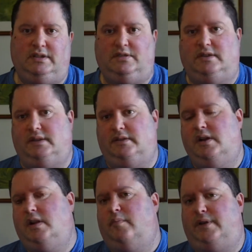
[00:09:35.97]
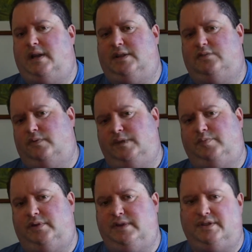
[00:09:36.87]
thing, but it has all these
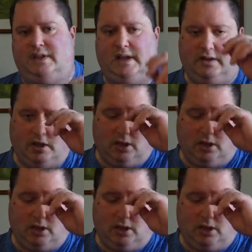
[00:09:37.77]
preset